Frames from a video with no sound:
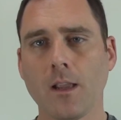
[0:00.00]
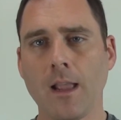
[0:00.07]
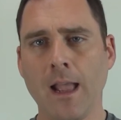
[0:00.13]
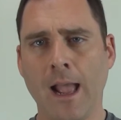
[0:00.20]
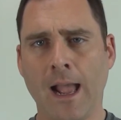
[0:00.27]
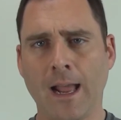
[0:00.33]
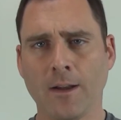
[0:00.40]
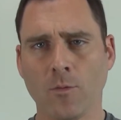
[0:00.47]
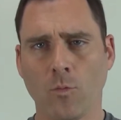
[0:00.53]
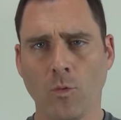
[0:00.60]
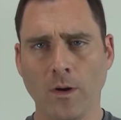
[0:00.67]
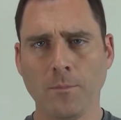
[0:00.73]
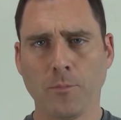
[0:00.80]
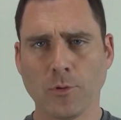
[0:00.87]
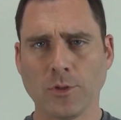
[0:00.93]
And
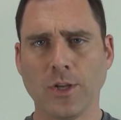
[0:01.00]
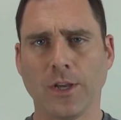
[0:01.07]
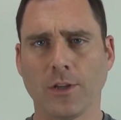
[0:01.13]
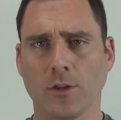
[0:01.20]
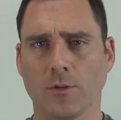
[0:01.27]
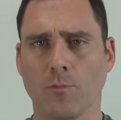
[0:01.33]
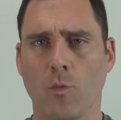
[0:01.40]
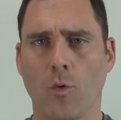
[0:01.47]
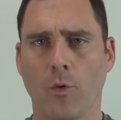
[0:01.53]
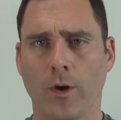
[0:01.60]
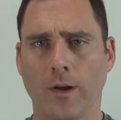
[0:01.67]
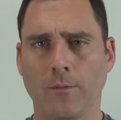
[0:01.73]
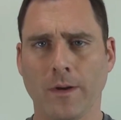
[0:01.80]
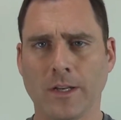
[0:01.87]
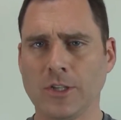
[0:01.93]
one particular
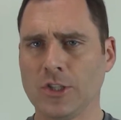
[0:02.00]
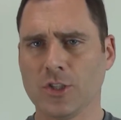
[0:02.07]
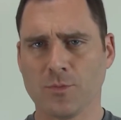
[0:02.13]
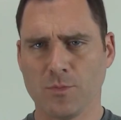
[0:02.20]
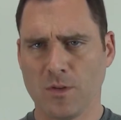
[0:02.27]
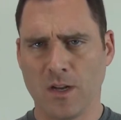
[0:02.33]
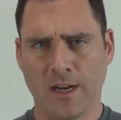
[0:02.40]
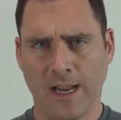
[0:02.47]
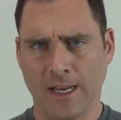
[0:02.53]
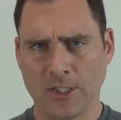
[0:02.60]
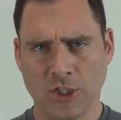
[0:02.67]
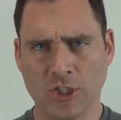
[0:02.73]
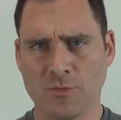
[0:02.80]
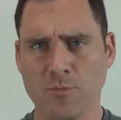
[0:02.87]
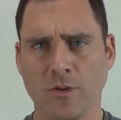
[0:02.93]
morning, we just
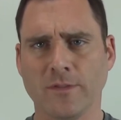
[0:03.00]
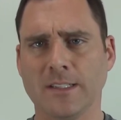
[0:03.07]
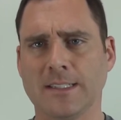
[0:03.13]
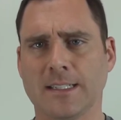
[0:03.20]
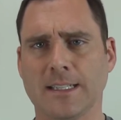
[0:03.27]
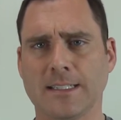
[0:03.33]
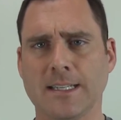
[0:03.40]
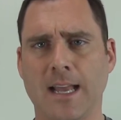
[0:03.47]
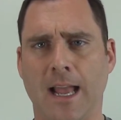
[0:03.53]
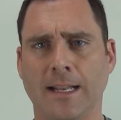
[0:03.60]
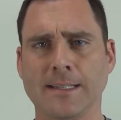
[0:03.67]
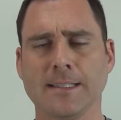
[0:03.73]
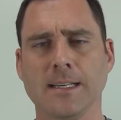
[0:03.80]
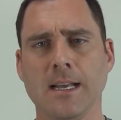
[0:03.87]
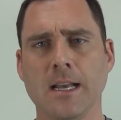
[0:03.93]
moved into the
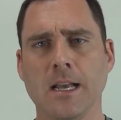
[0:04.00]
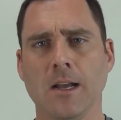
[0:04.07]
tent.